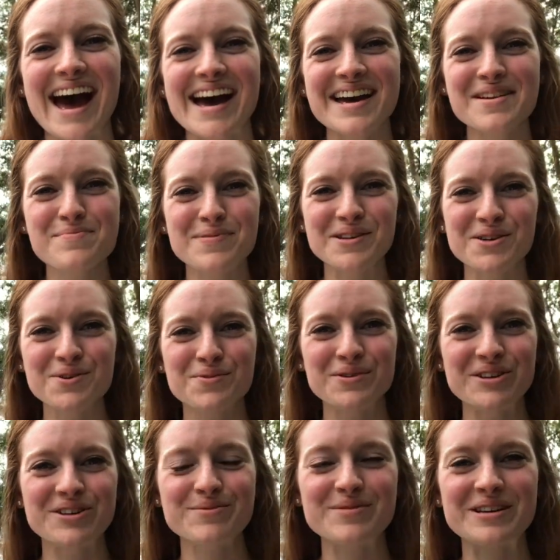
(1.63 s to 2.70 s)
Hi, Blue
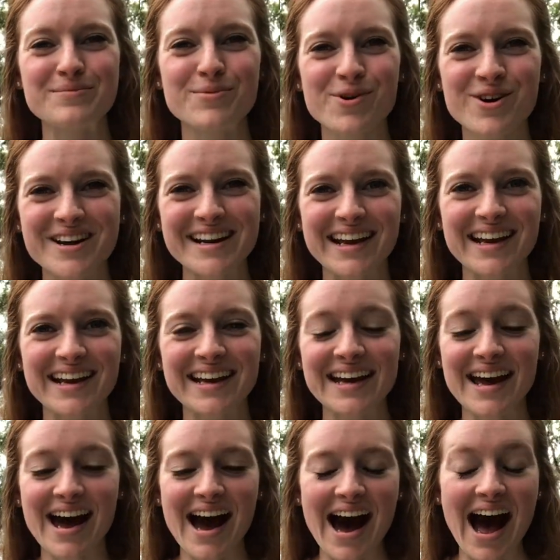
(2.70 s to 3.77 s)
Room. Good
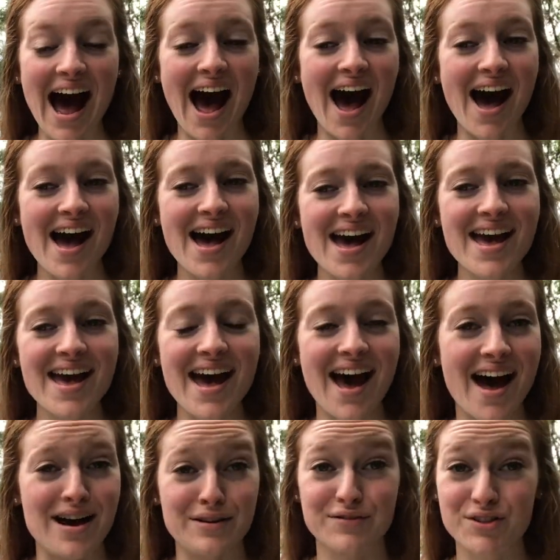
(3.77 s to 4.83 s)
morning. I
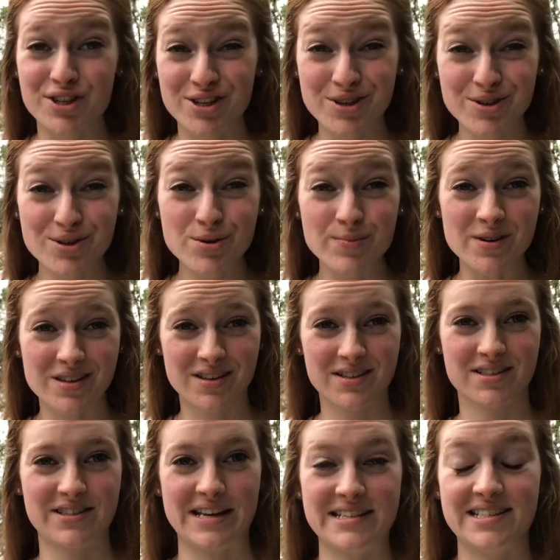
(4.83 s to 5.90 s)
have two
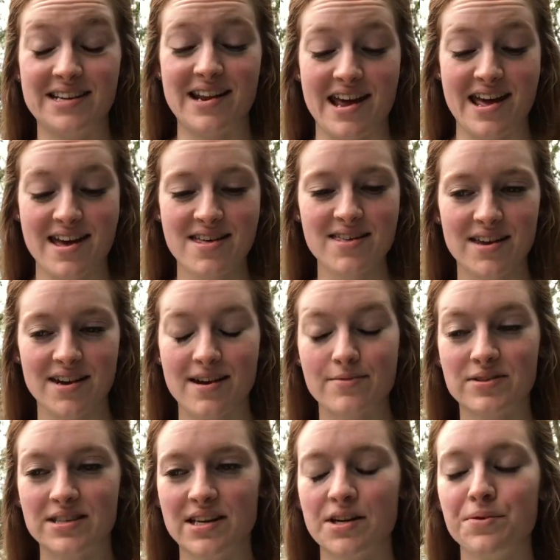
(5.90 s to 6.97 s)
books today that I
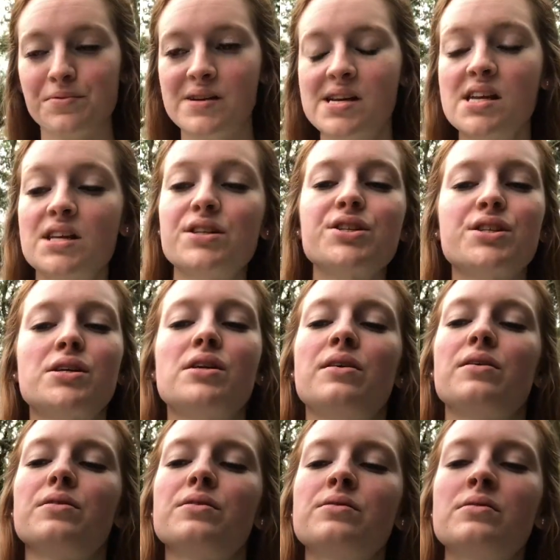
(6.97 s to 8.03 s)
was going to read to
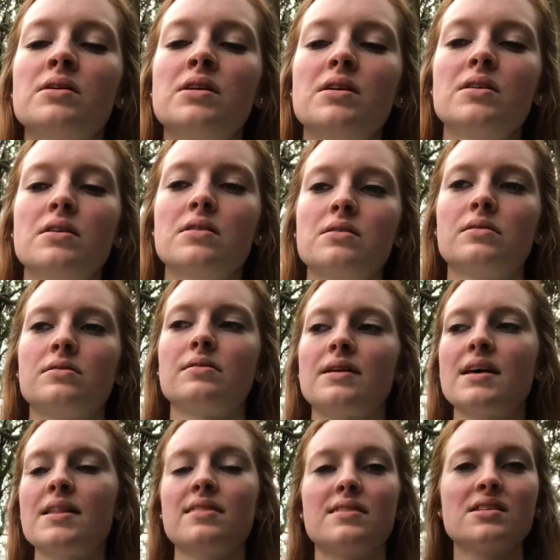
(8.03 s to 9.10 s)
you. All
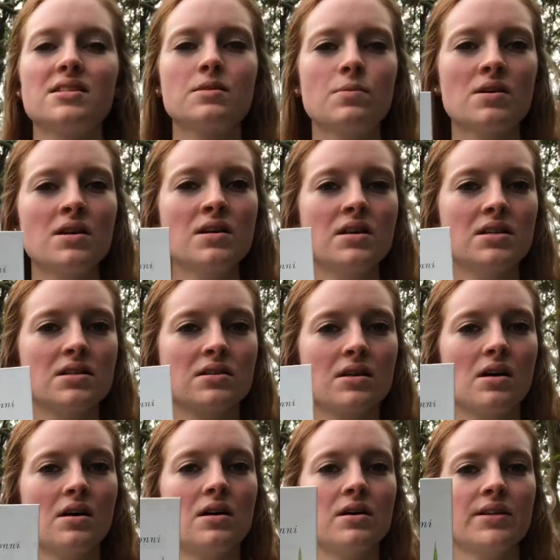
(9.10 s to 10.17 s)
right, this one is
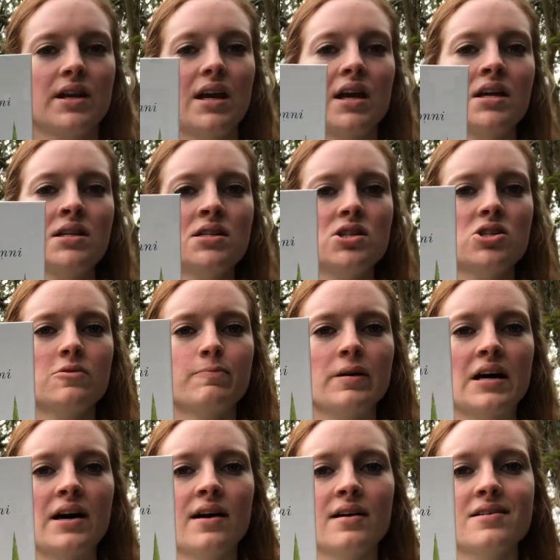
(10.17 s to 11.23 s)
called Inch
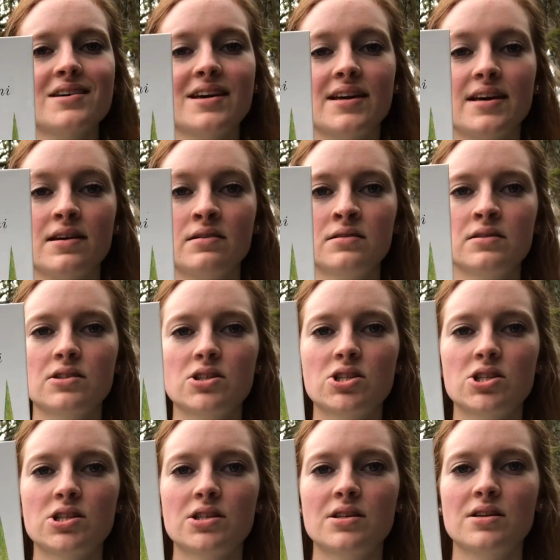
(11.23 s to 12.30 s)
by
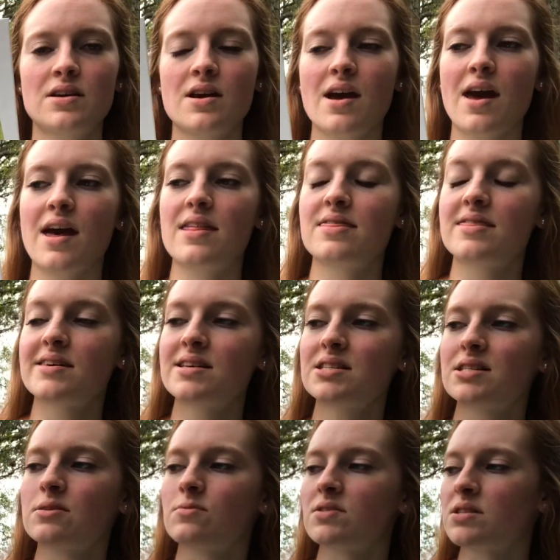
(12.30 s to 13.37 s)
Inch, and
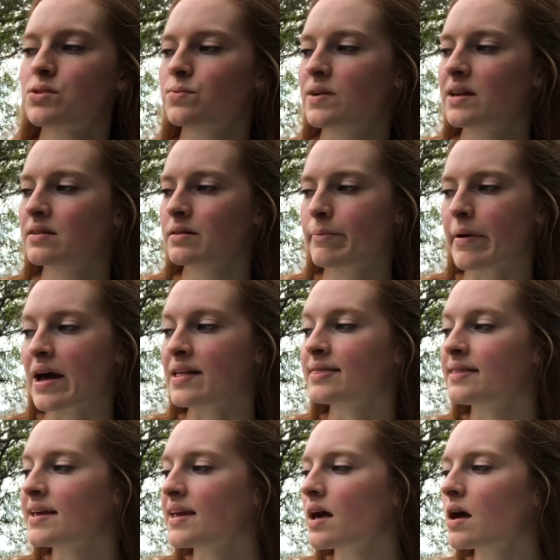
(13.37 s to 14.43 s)
this one's written by
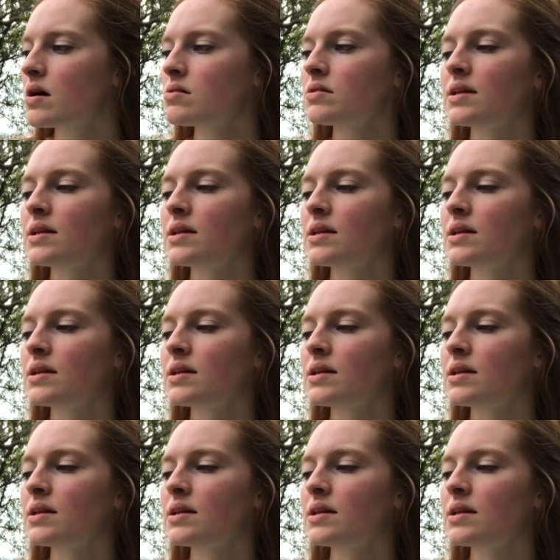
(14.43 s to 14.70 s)
Leo